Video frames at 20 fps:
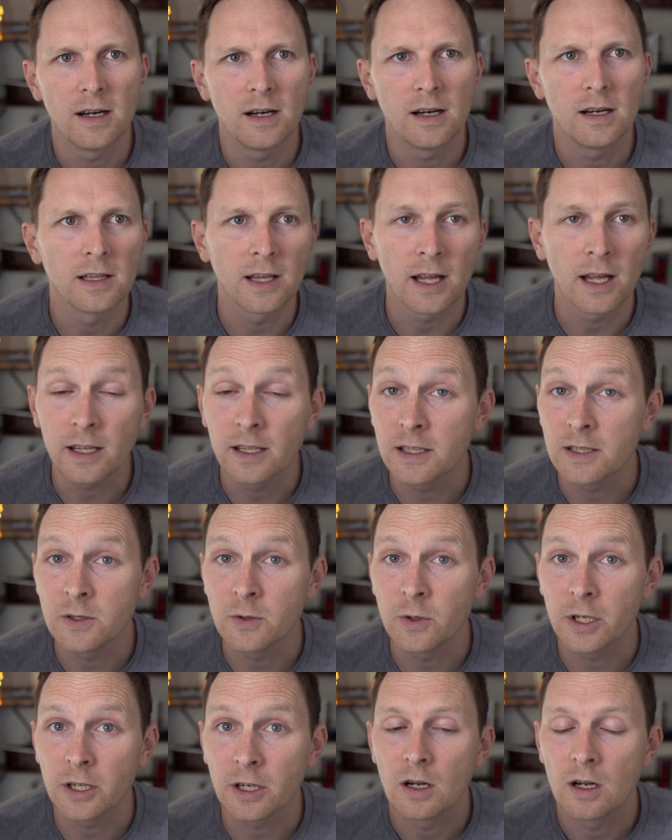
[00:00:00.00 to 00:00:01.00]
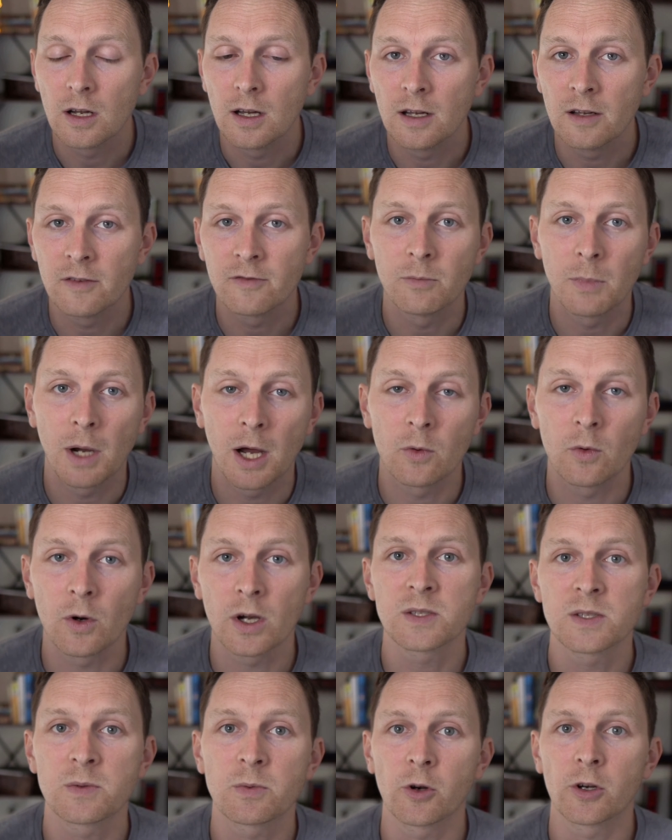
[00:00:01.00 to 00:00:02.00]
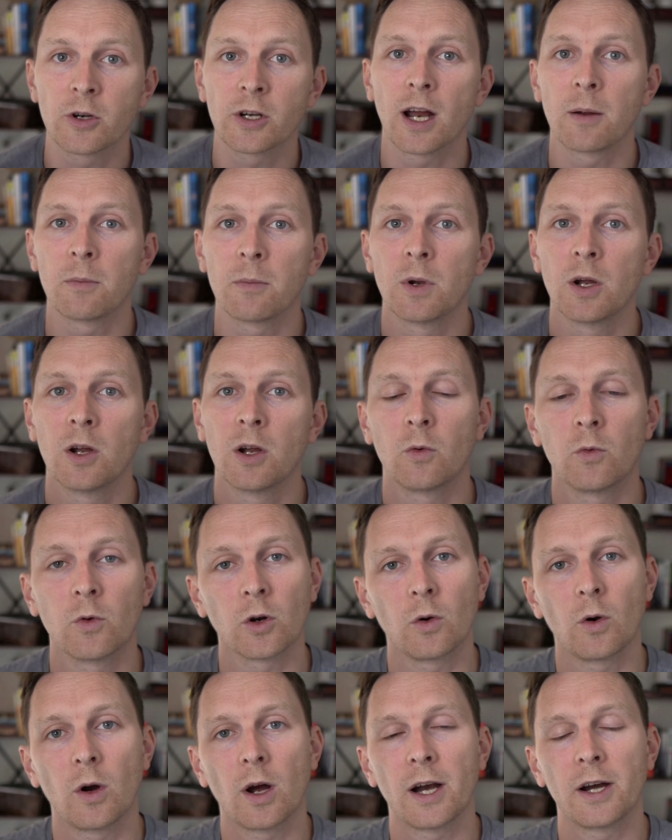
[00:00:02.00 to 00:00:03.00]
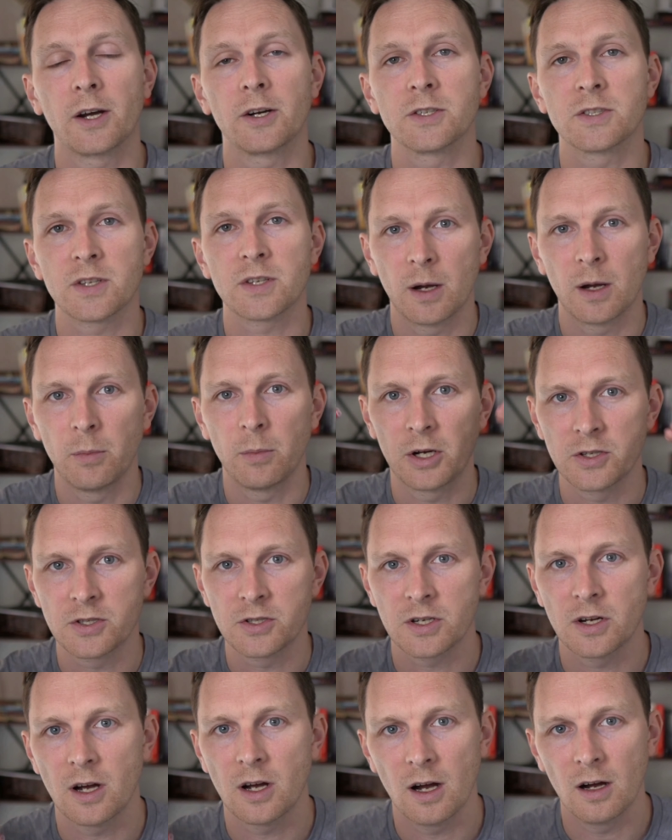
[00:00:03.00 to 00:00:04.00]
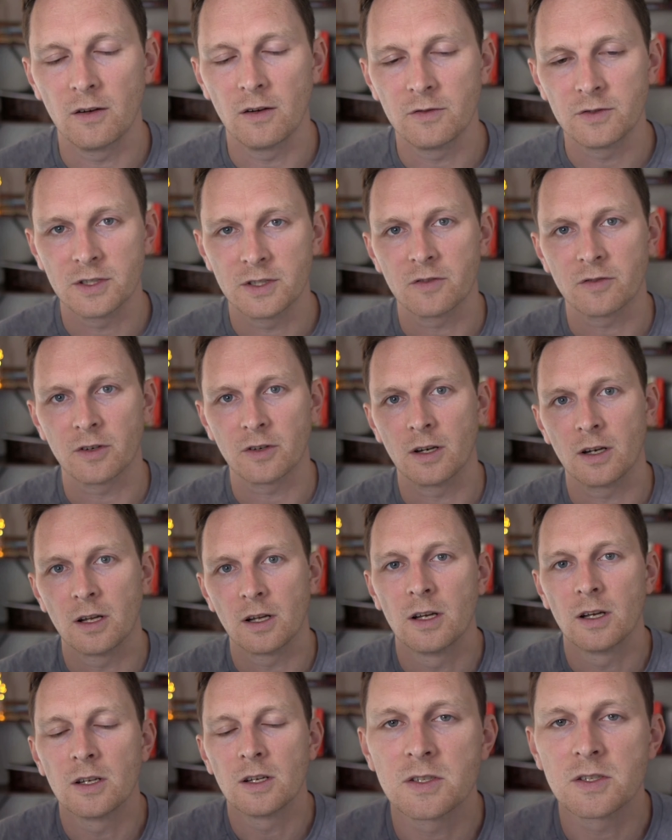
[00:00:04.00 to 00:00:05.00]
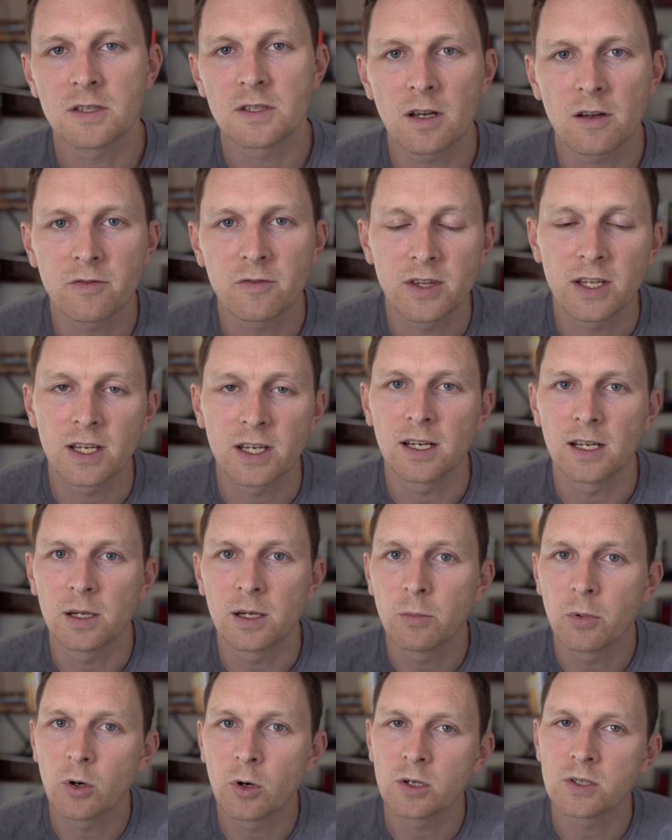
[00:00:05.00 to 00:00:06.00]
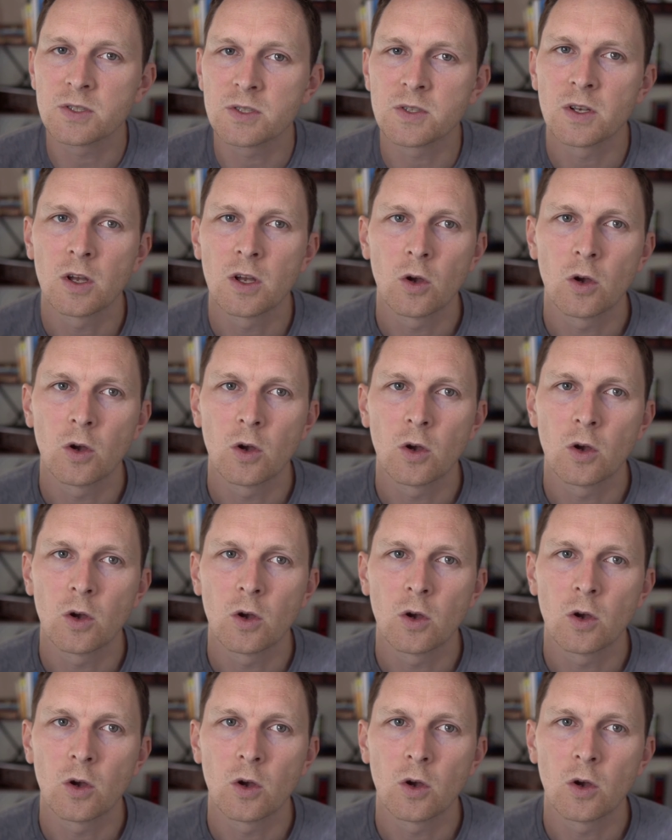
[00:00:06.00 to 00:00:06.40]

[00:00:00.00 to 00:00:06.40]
likely to occur. If my Rust program requires a bunch of different stuff that it imports,